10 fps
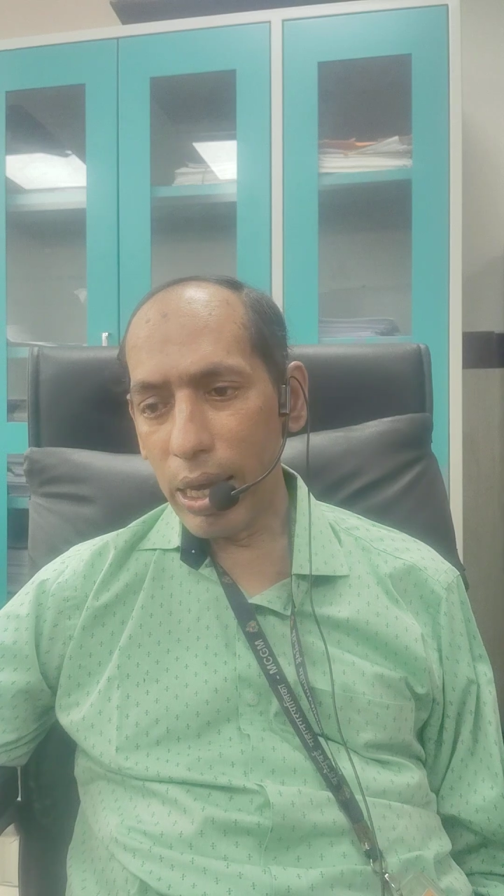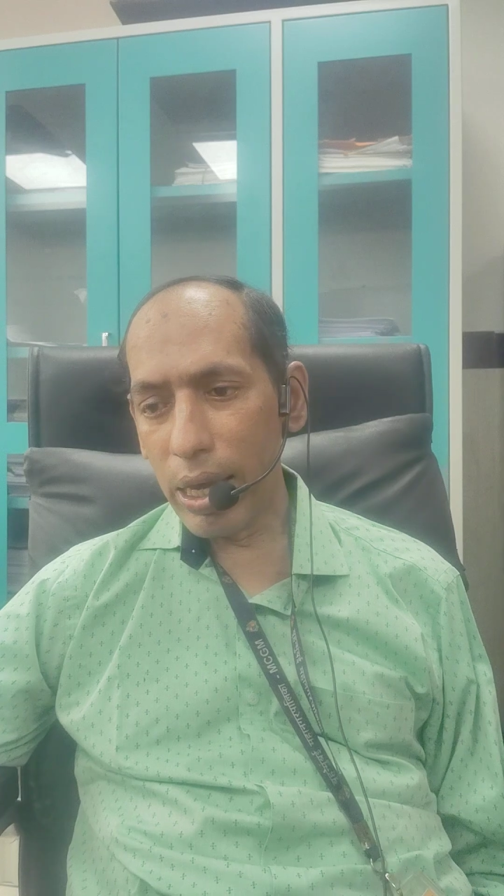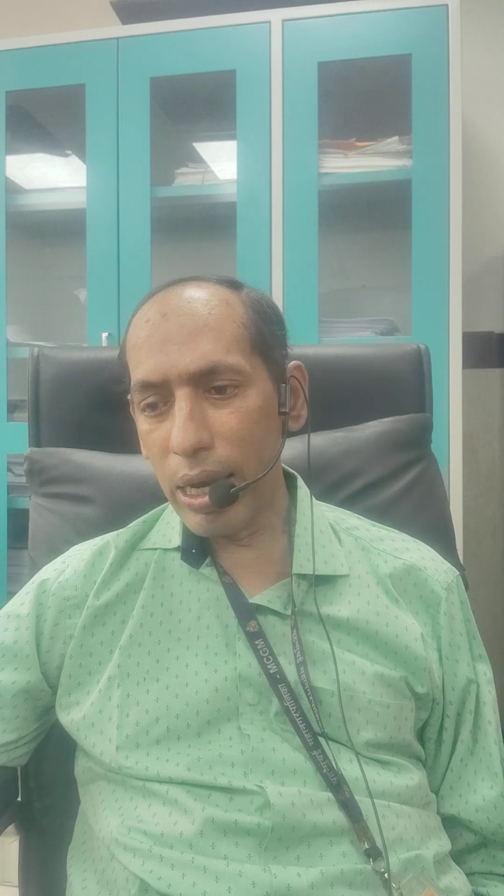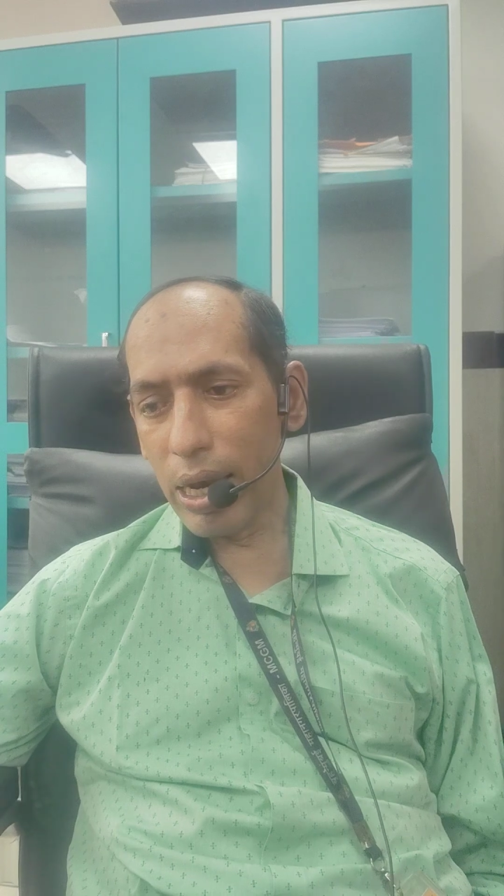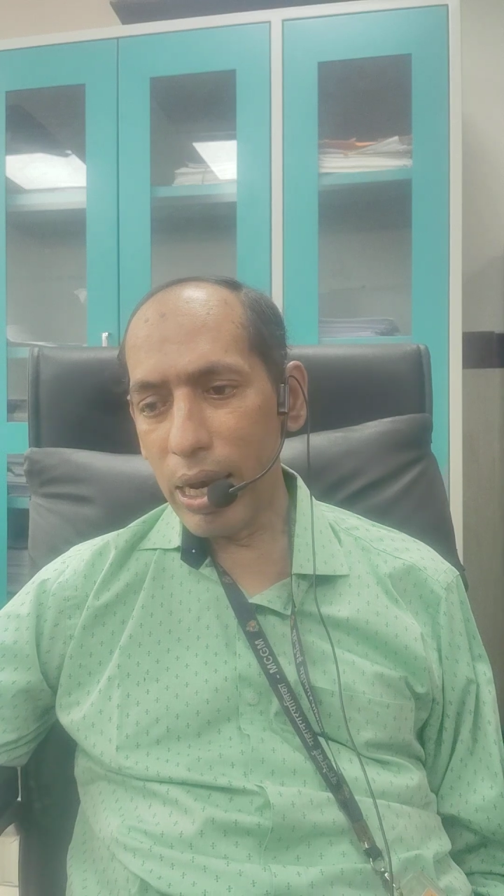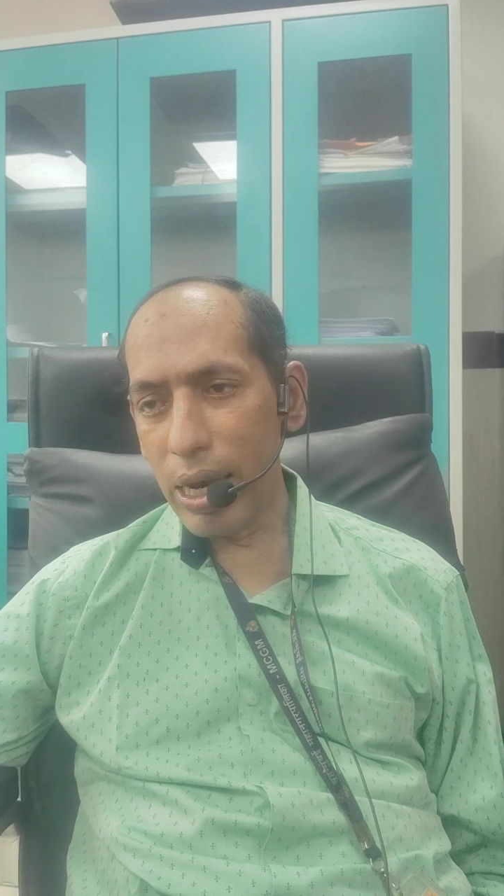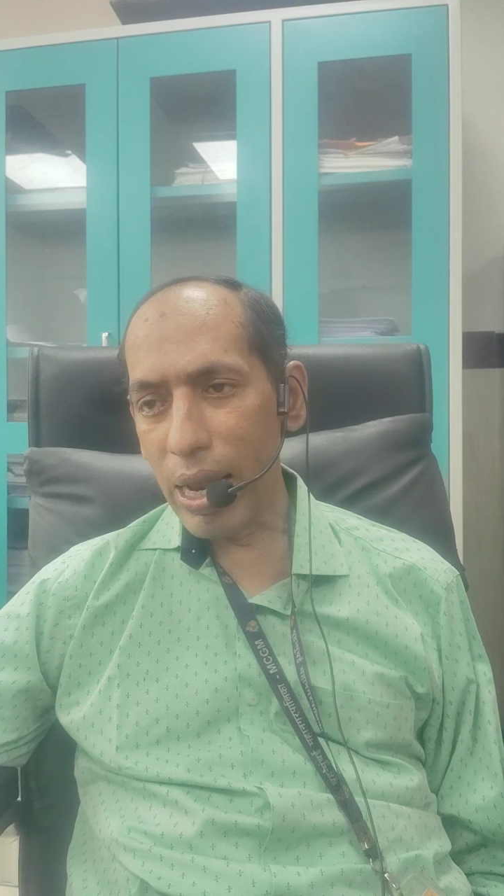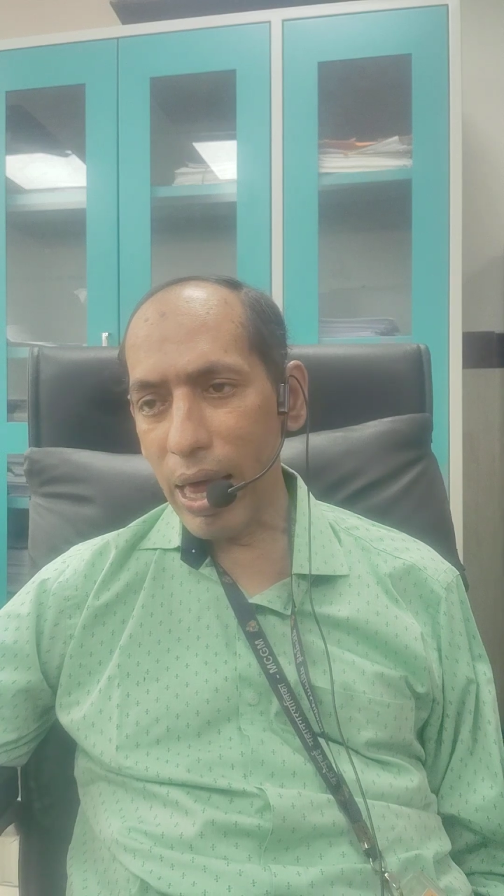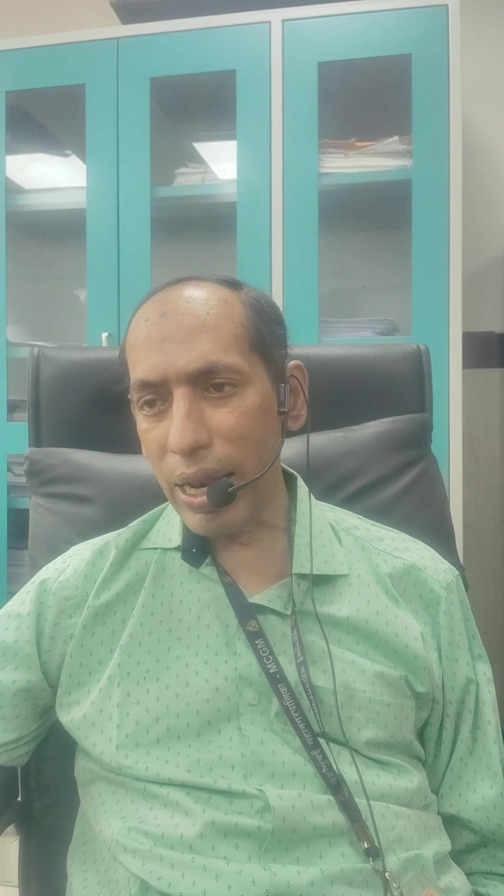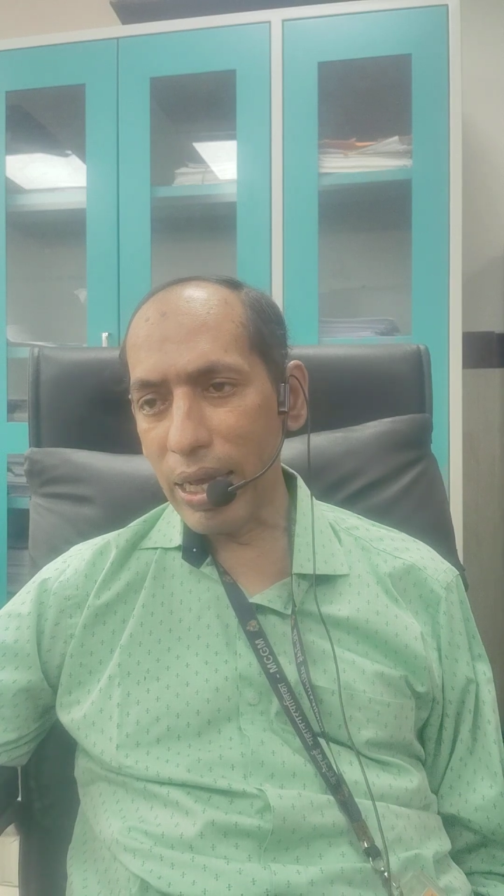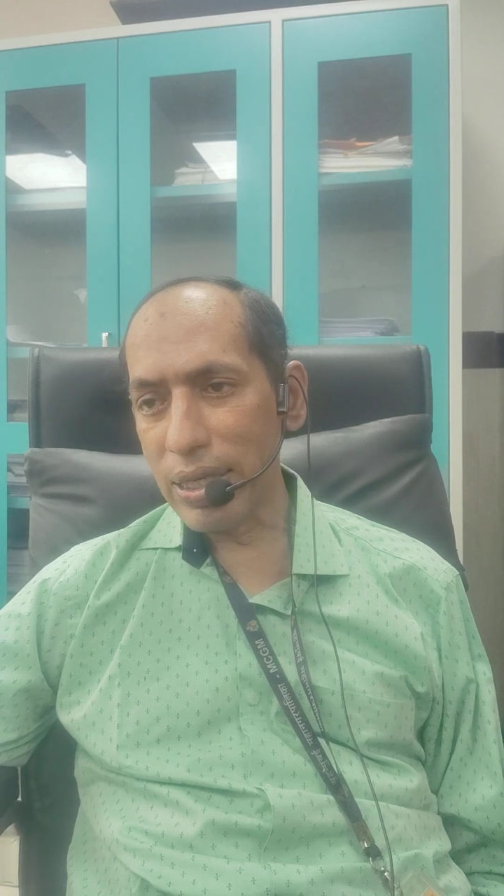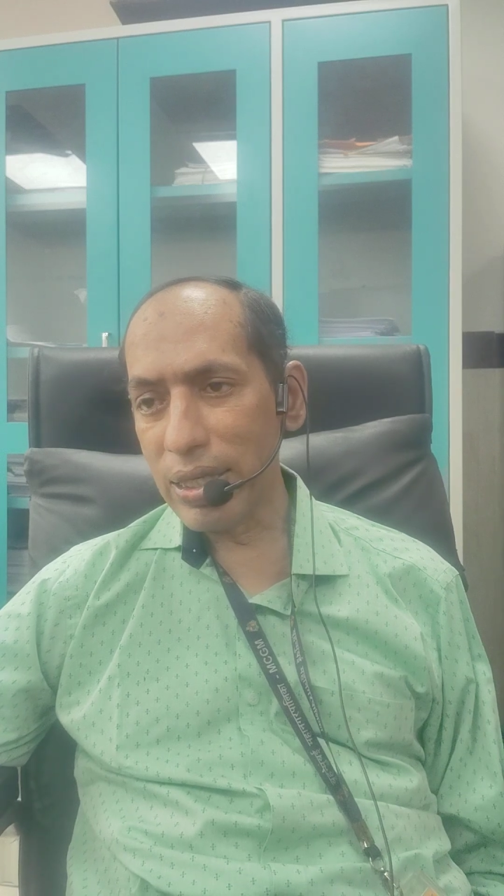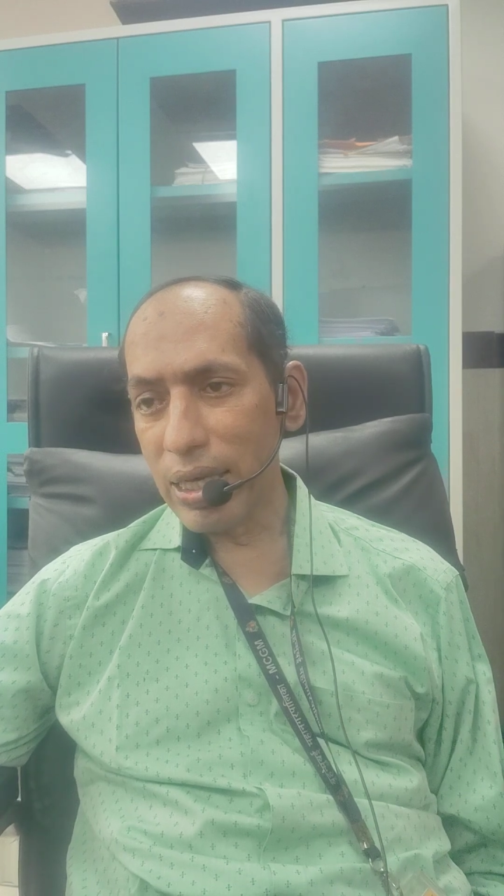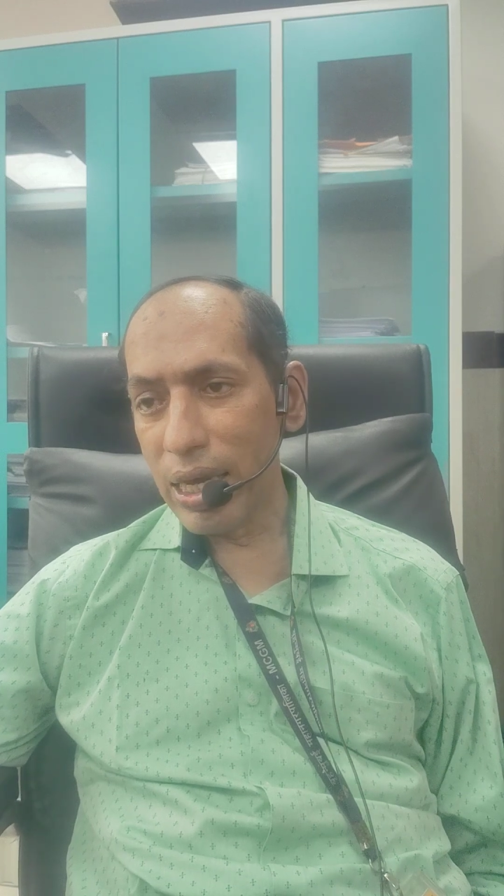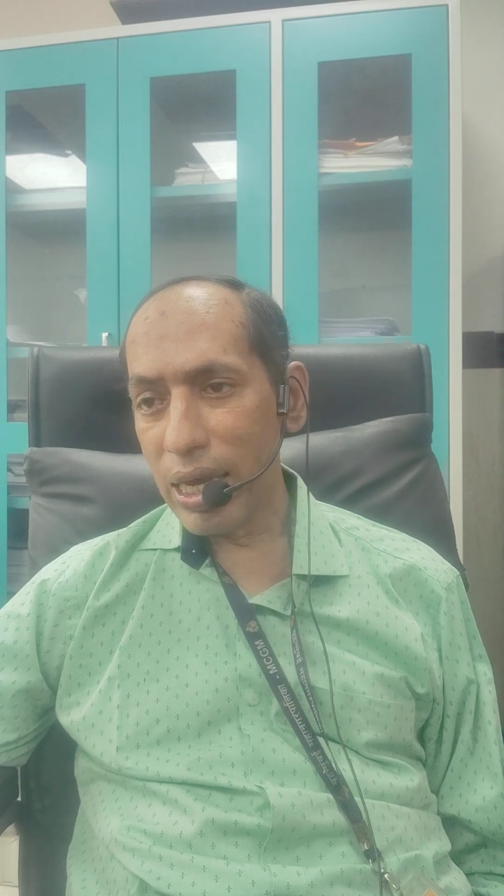In larynx,